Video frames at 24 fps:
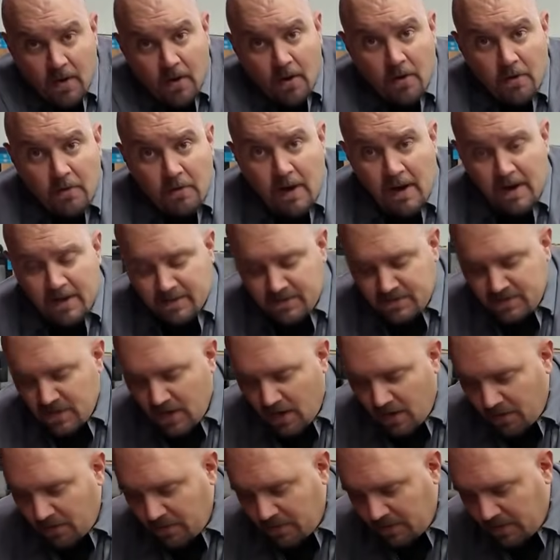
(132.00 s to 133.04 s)
All right,
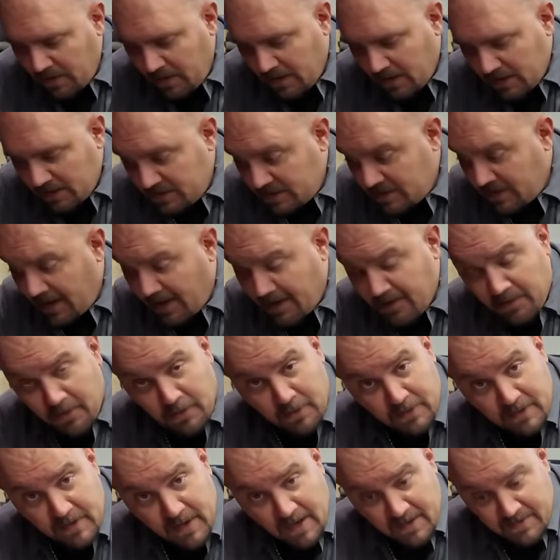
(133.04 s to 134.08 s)
so she got a
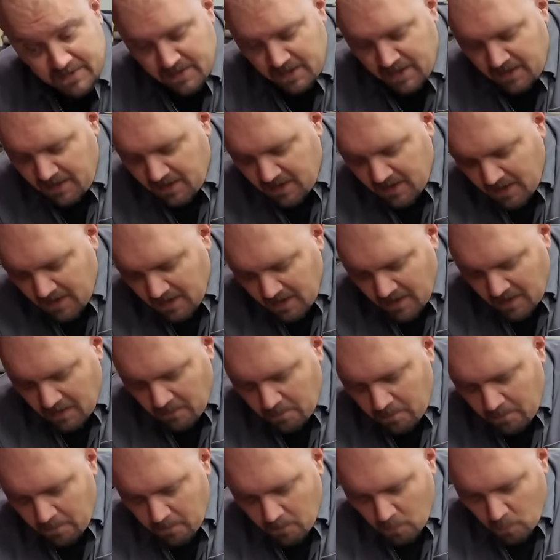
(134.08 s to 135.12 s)
little dusty.
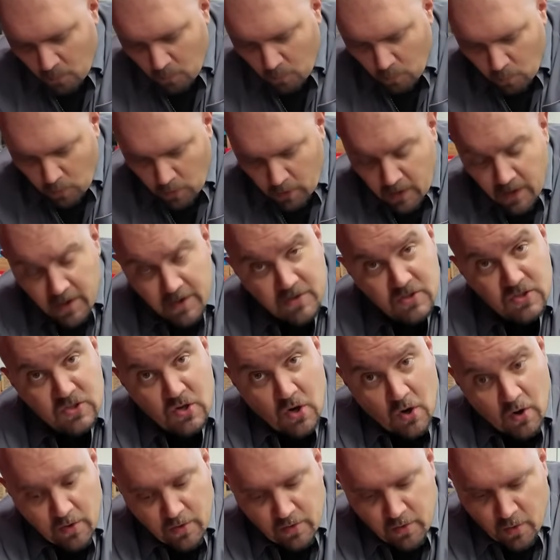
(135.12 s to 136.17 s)
We're going to
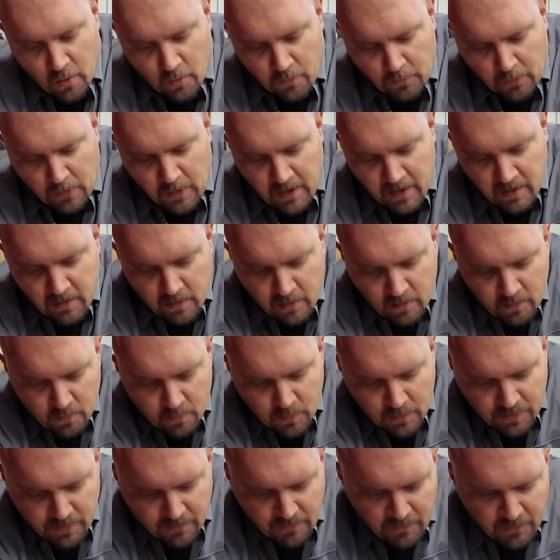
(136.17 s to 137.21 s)
start over here
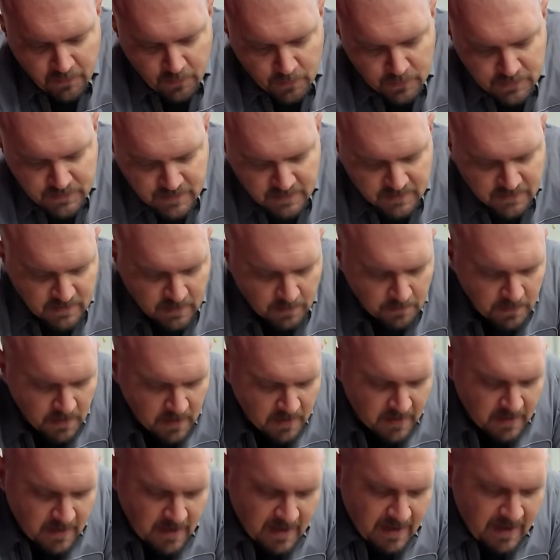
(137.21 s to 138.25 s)
with the fuel system.
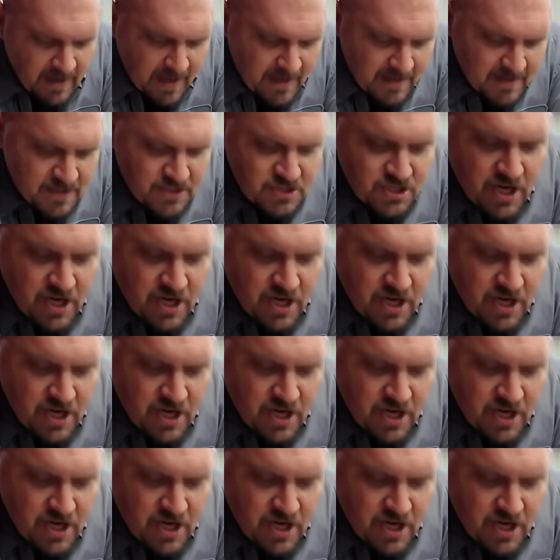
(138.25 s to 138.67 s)
I had to